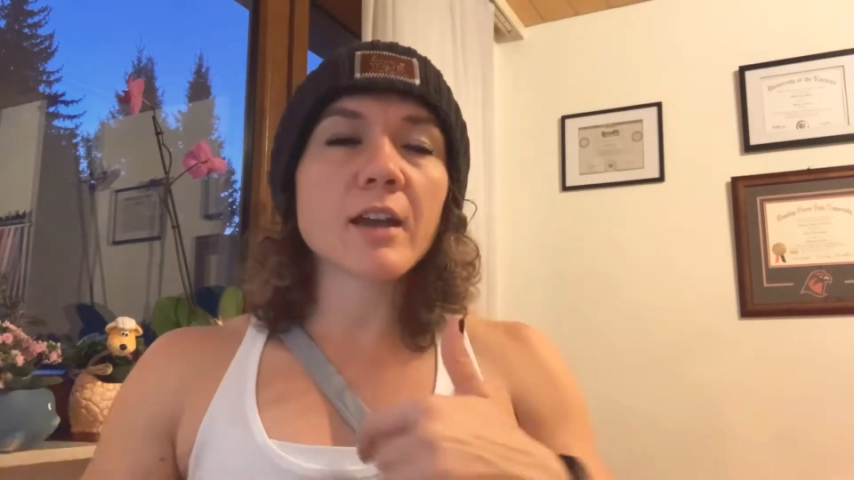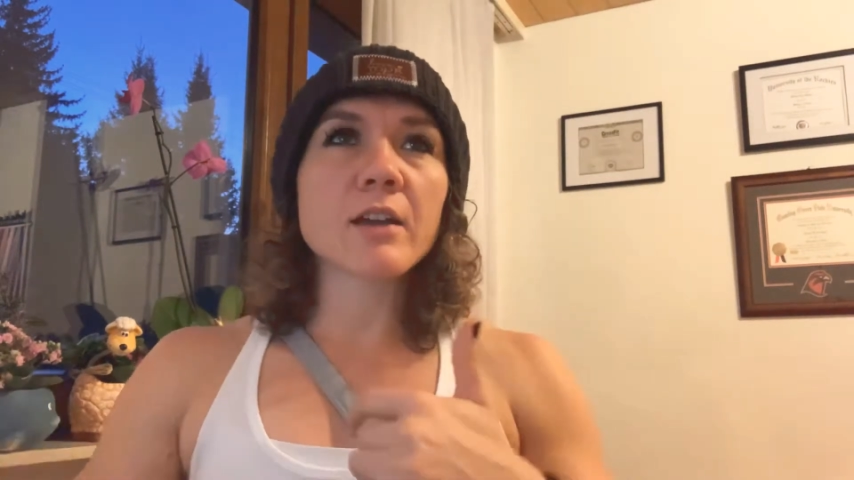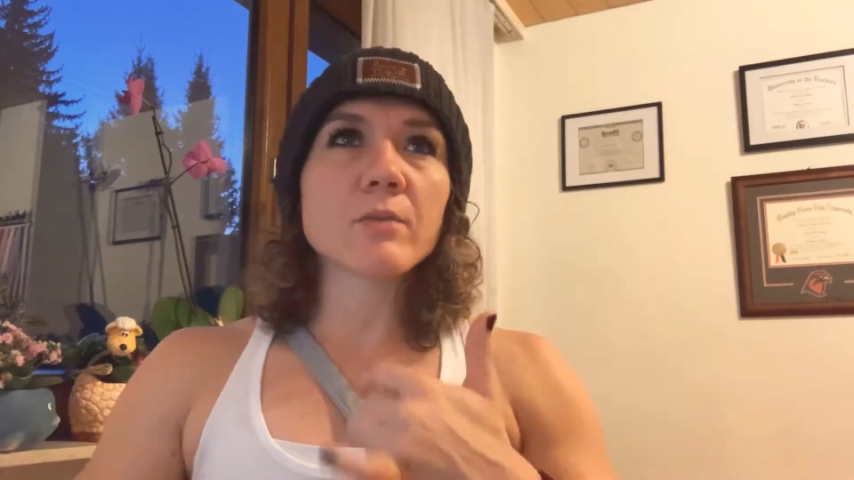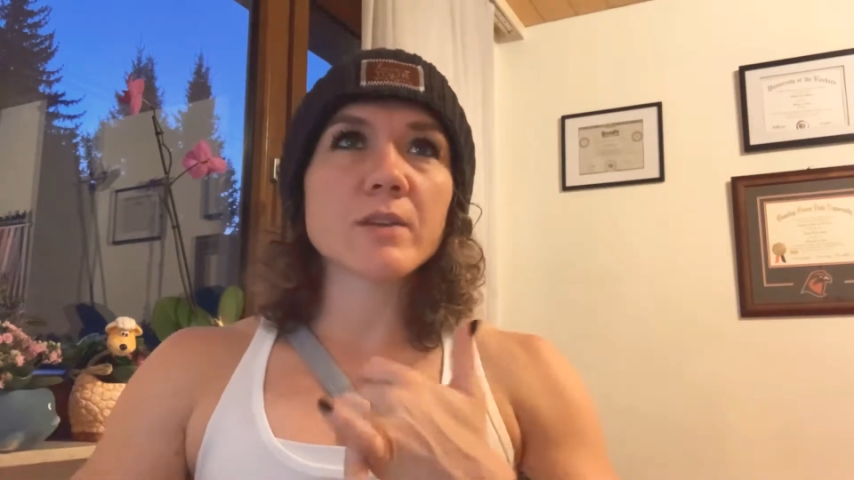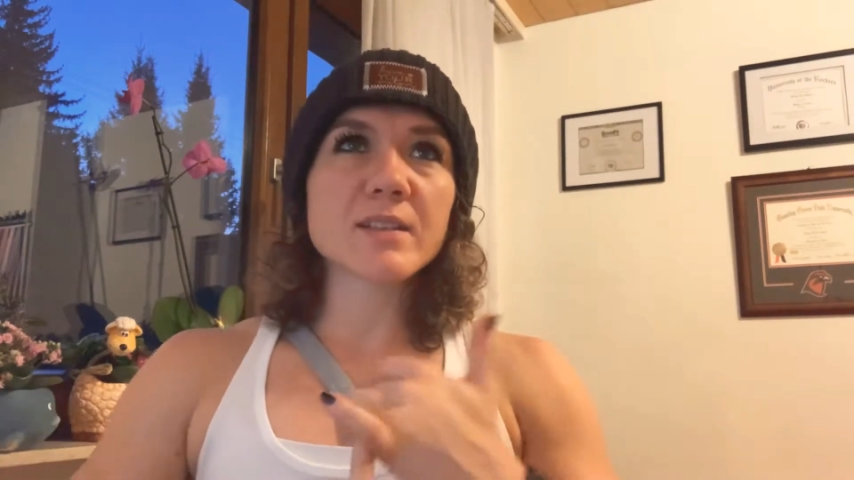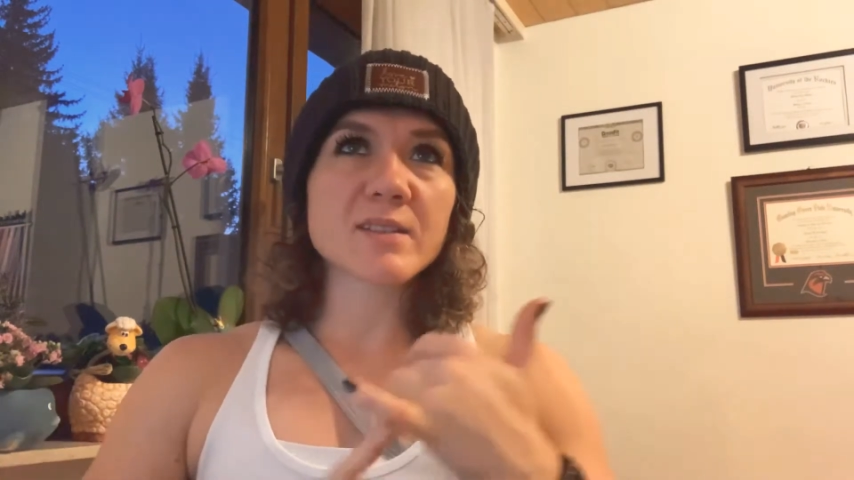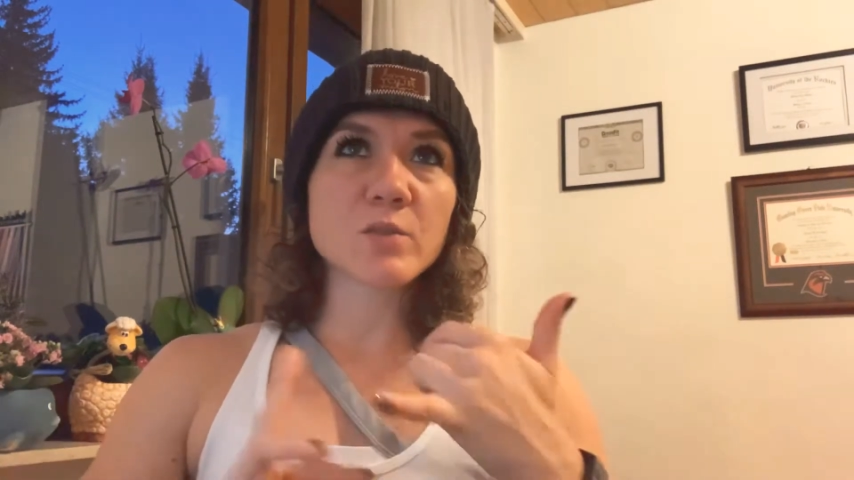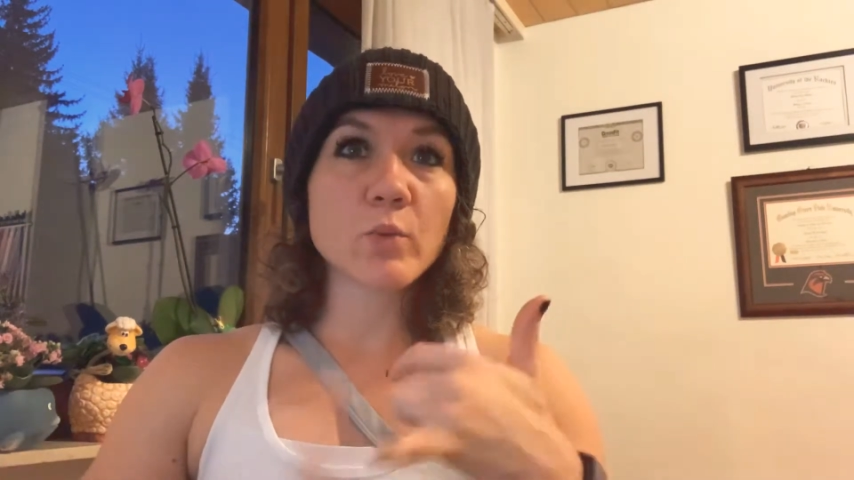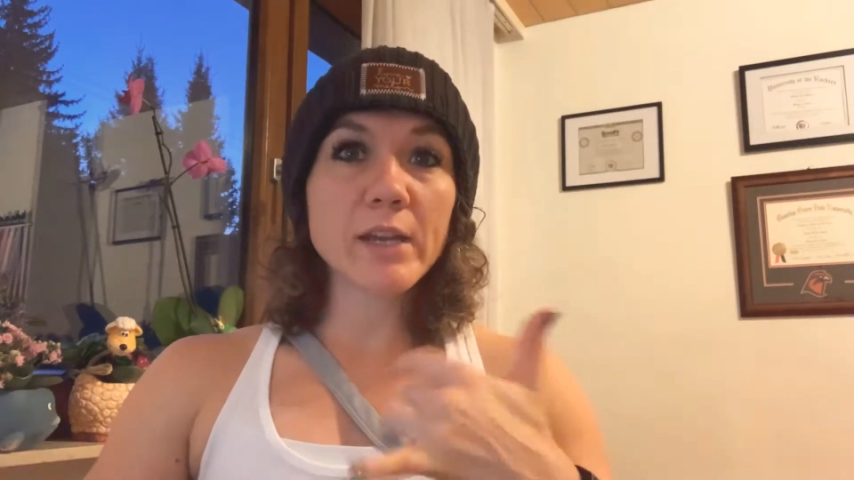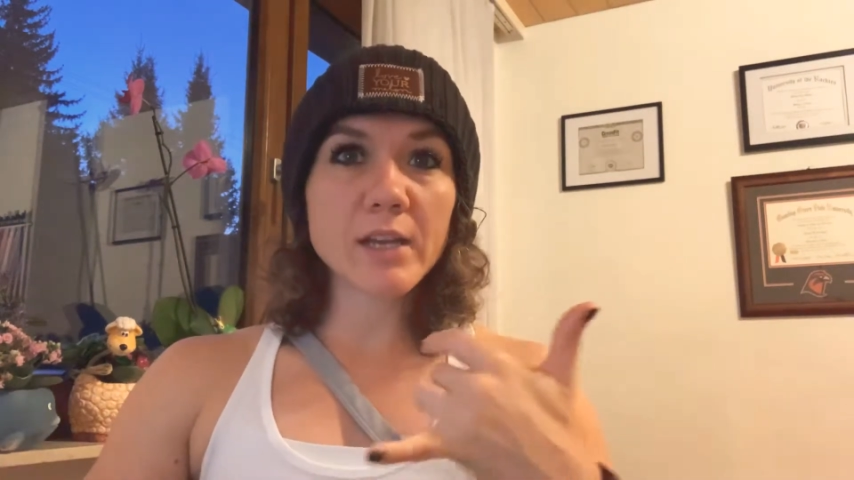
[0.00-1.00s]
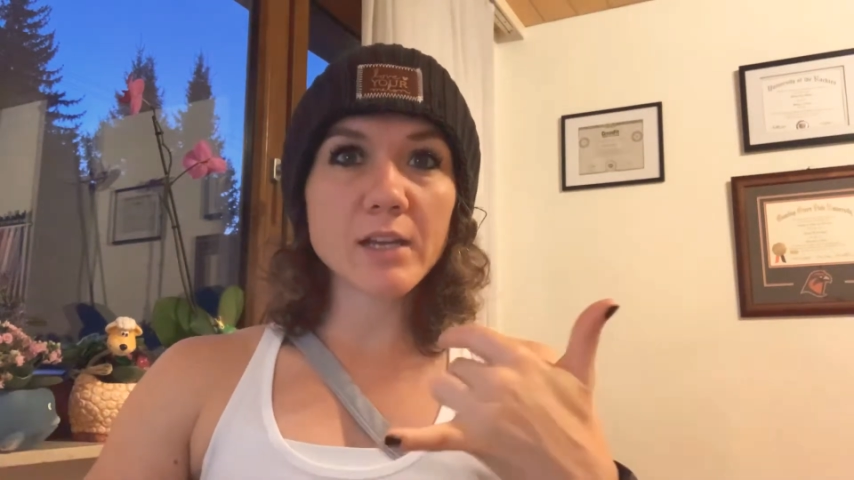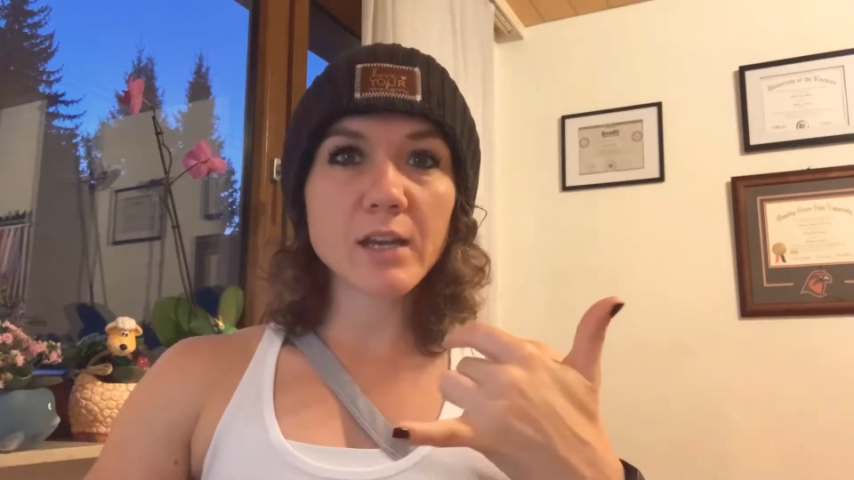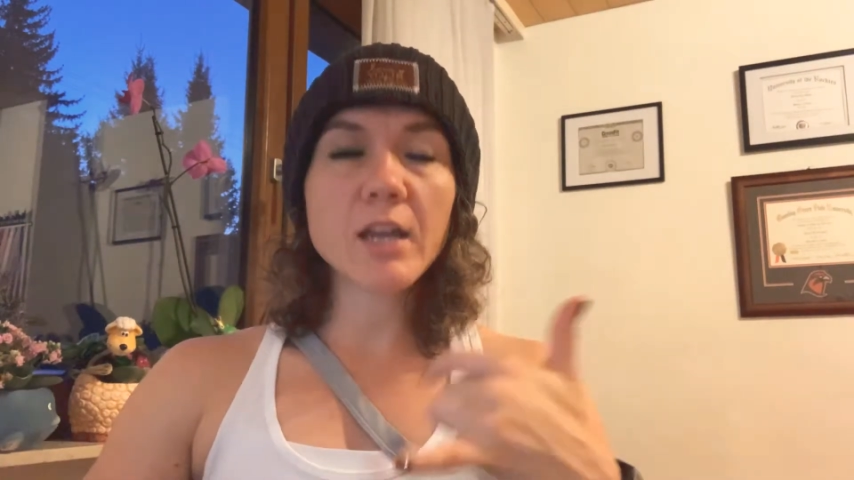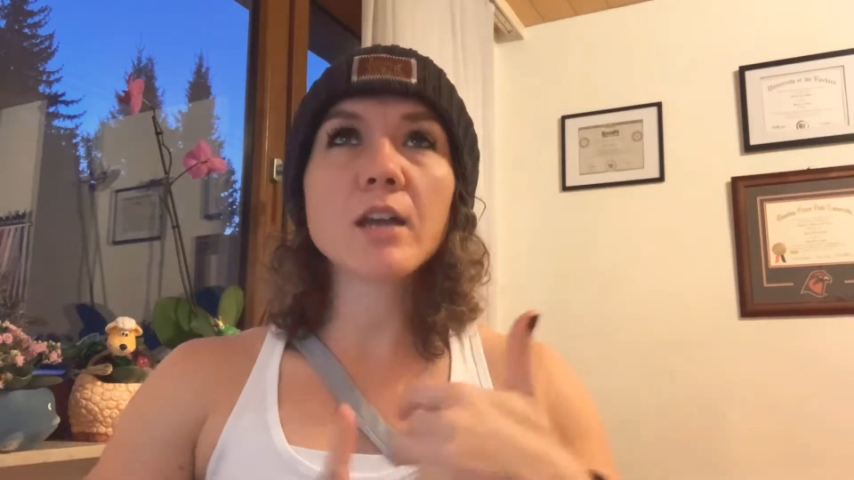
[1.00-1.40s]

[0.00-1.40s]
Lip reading: I always tweet it